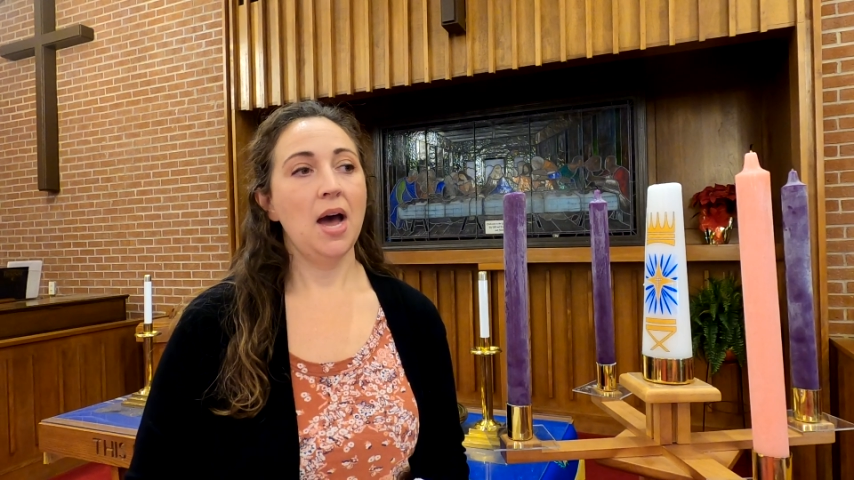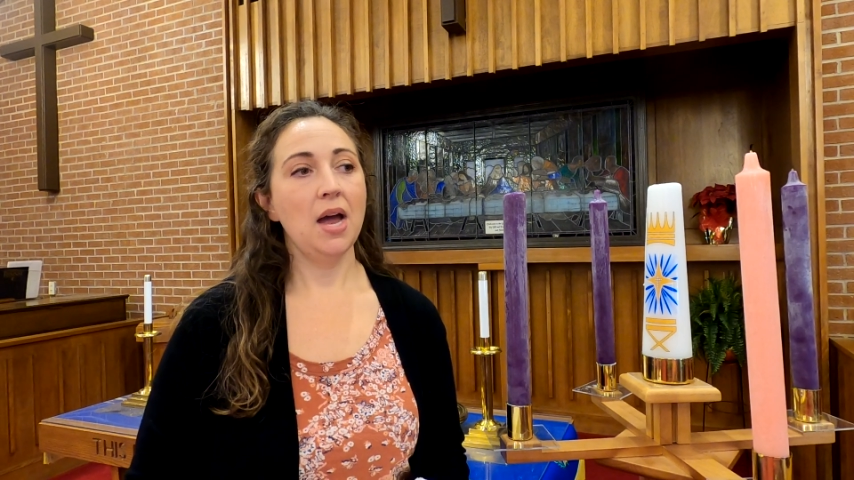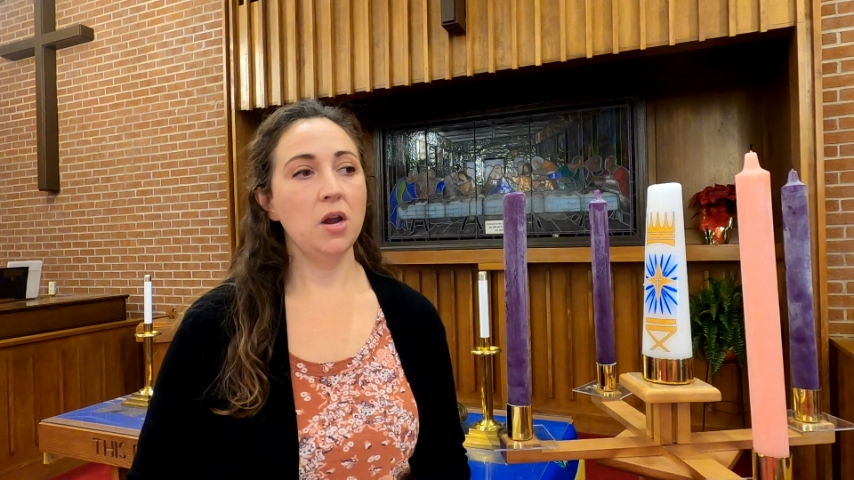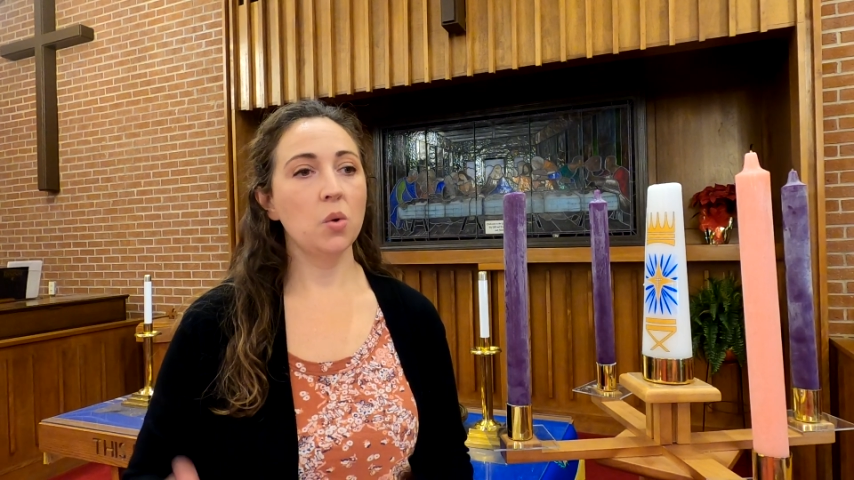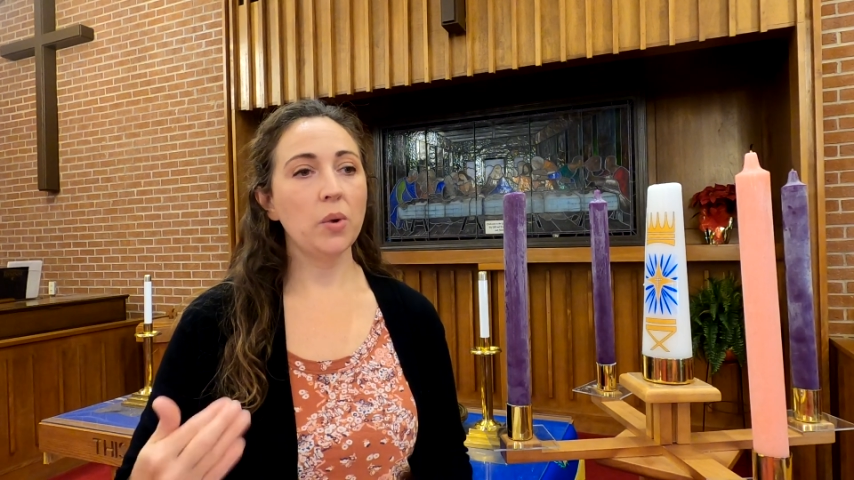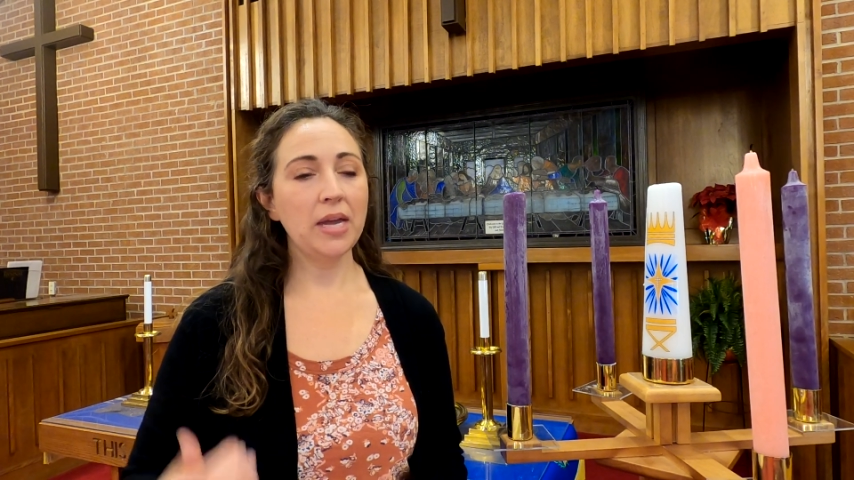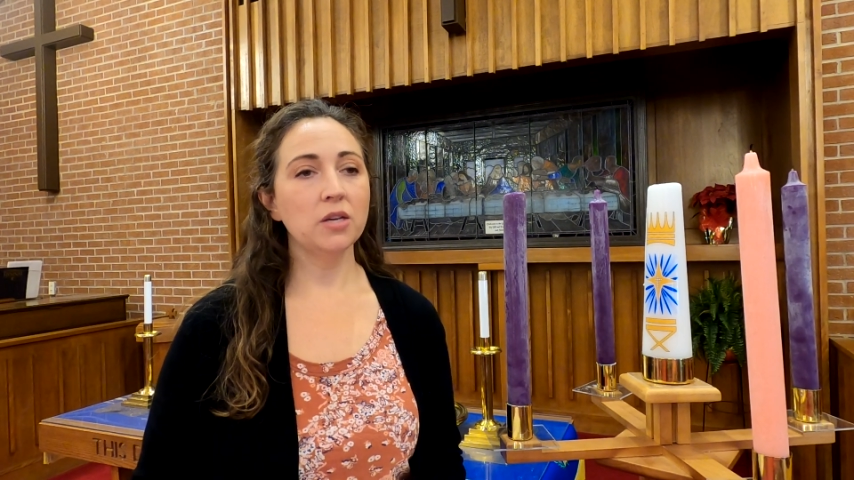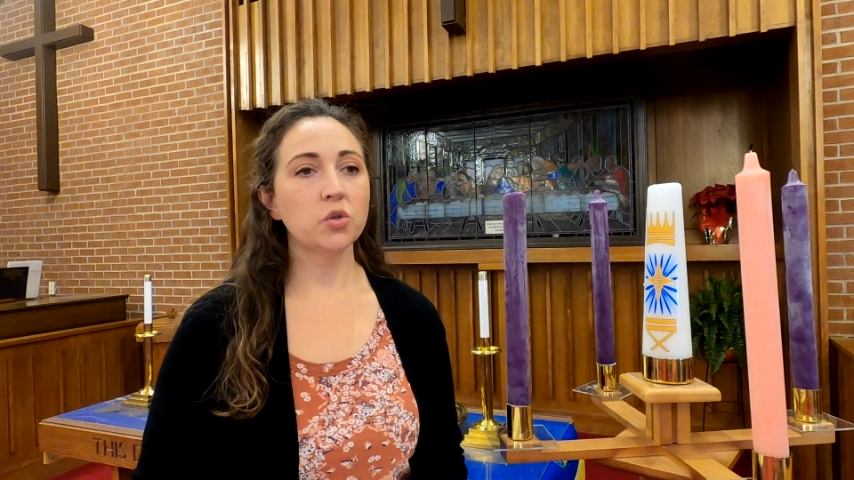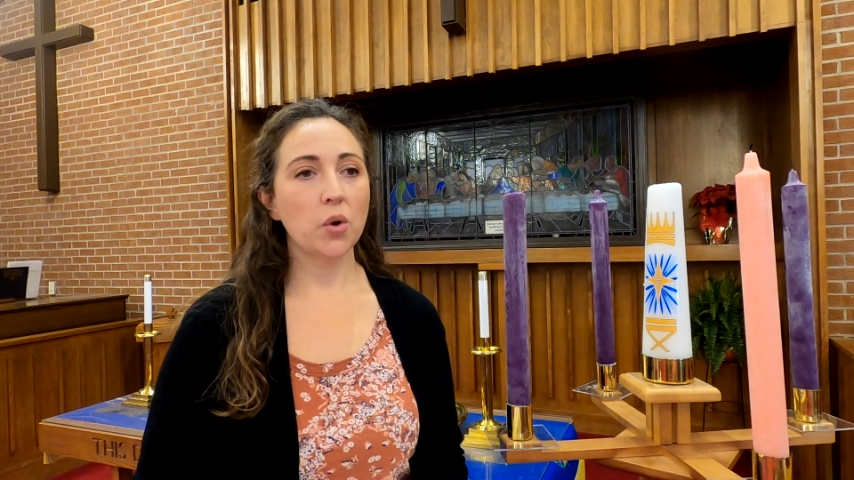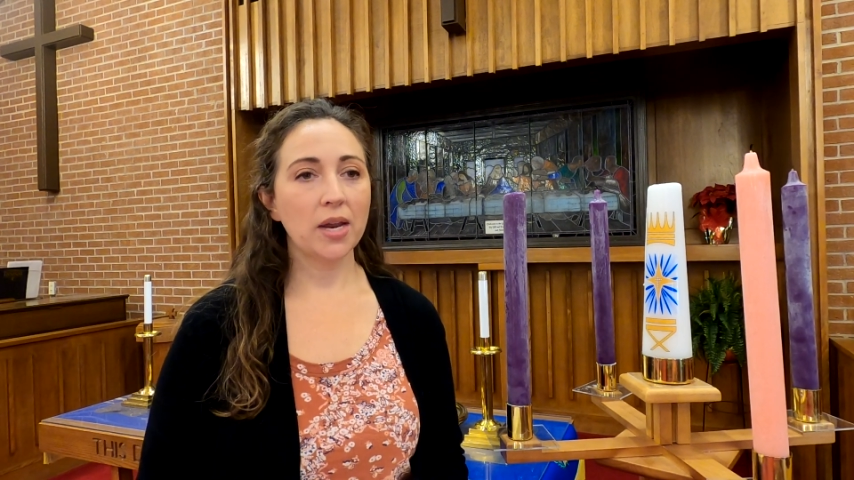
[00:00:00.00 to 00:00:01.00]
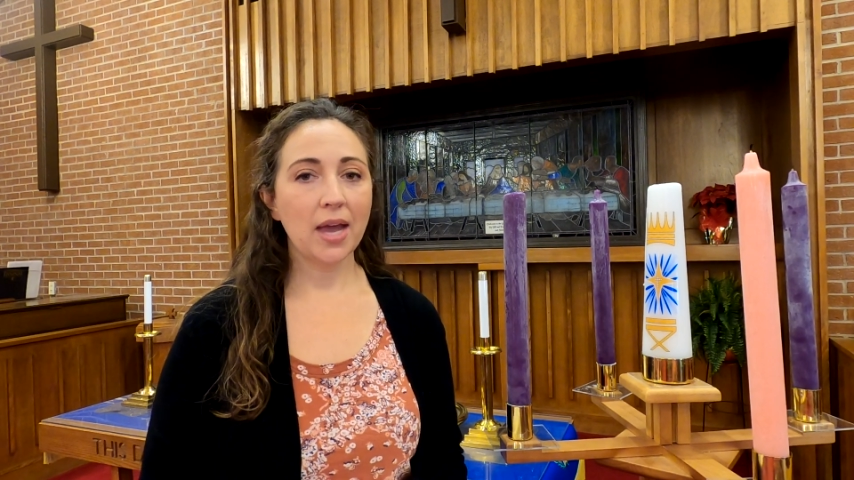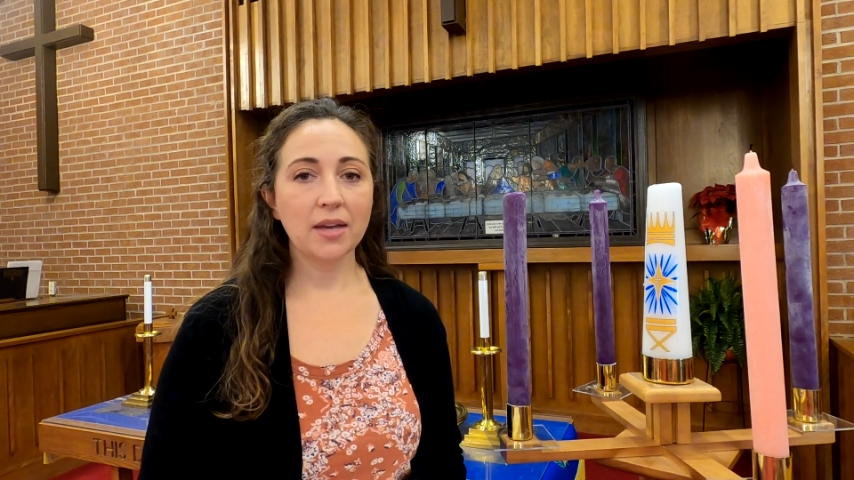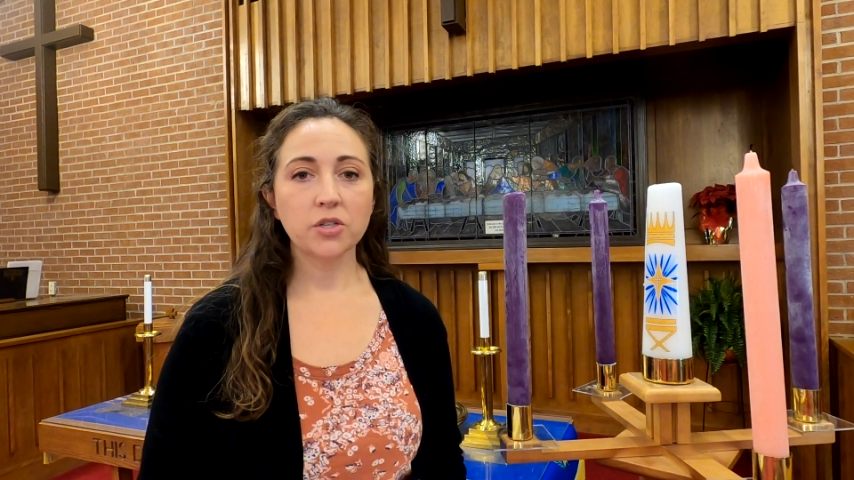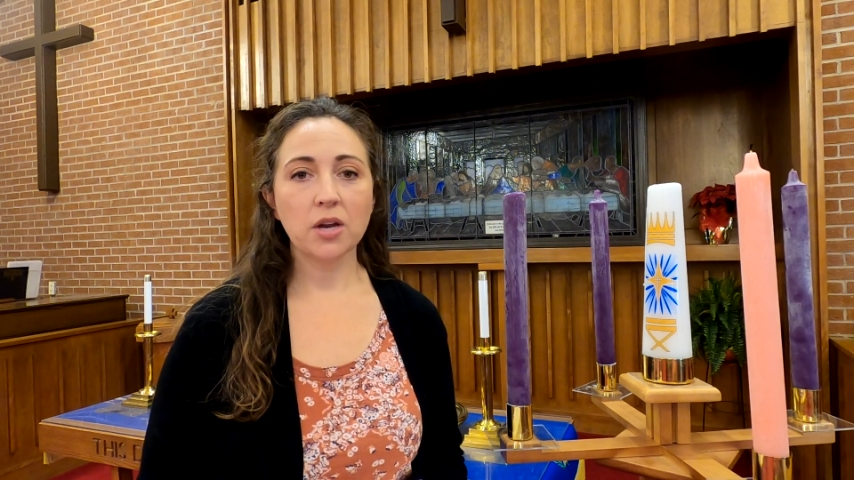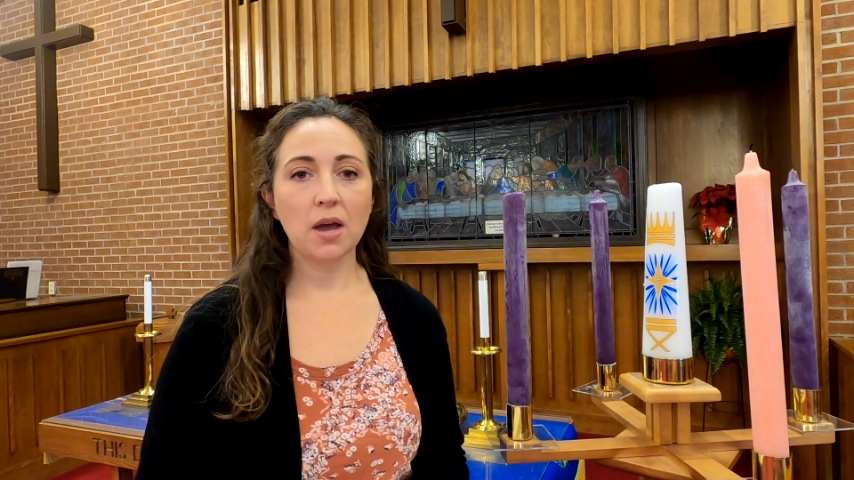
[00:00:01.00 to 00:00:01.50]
I know we enjoyed catching